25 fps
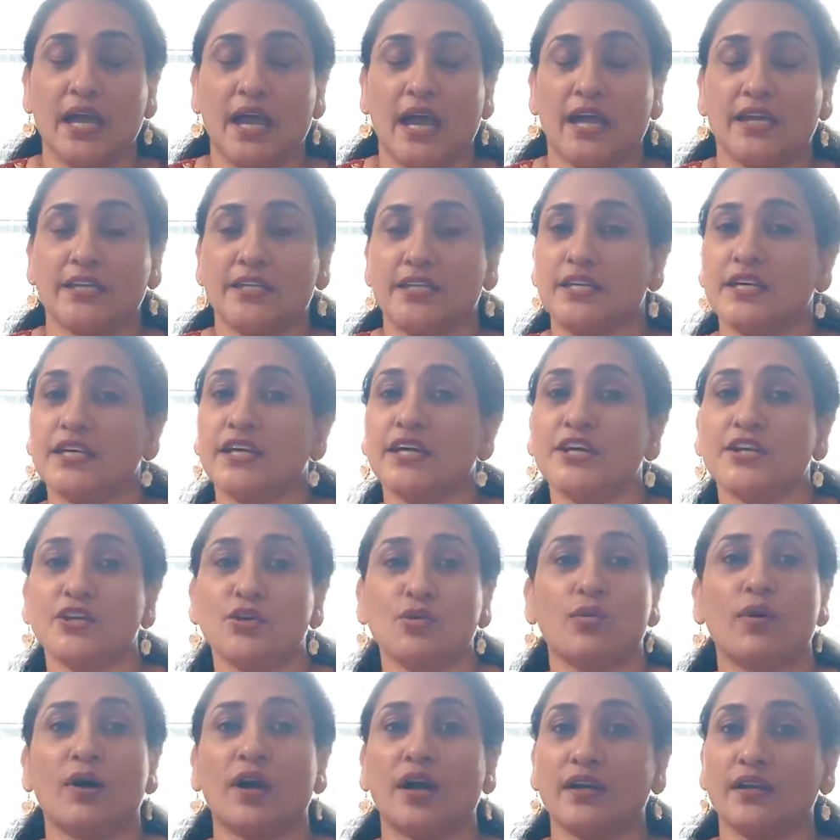and here
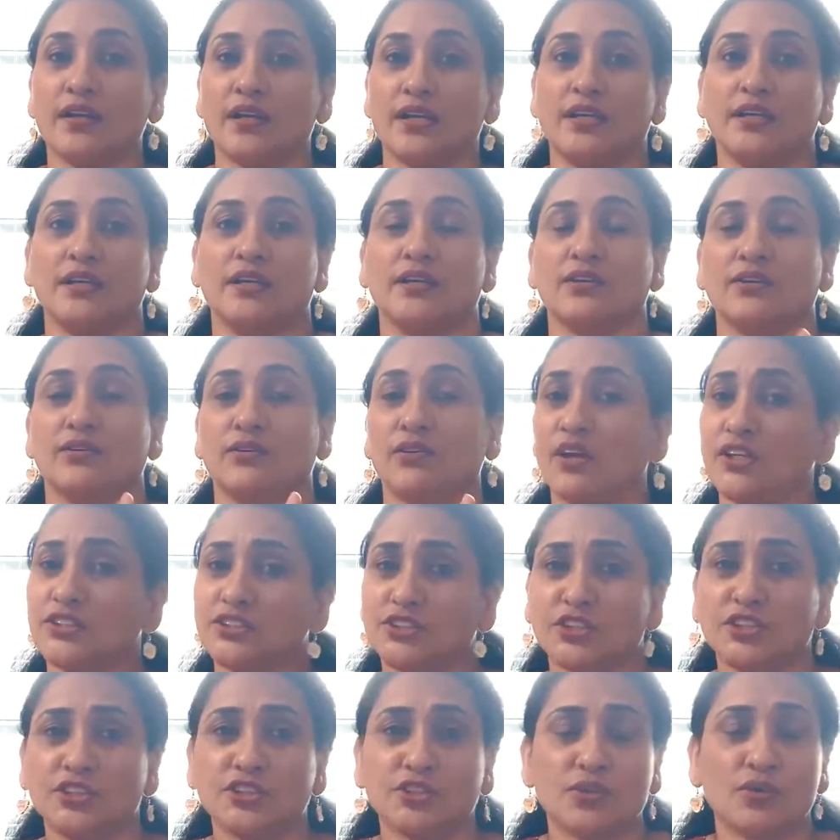you are in a
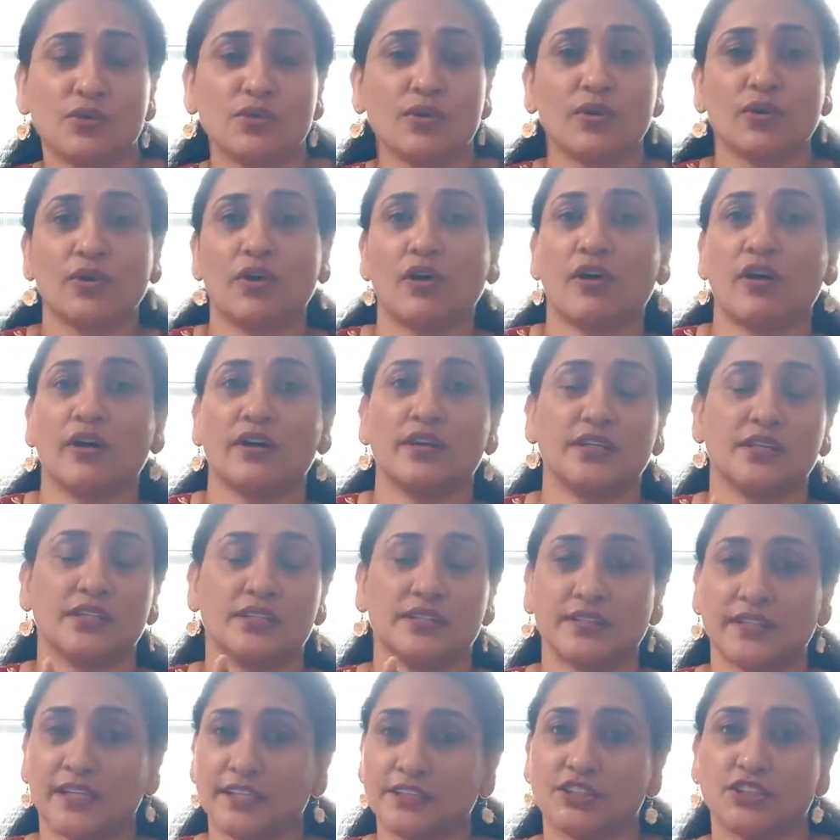grocery store or
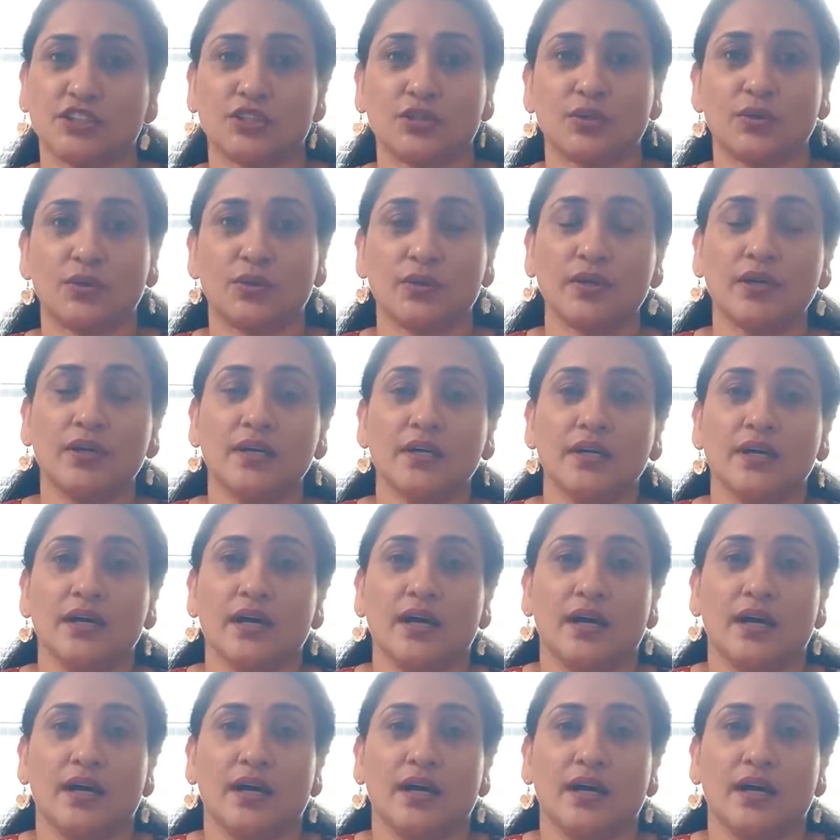a drugstore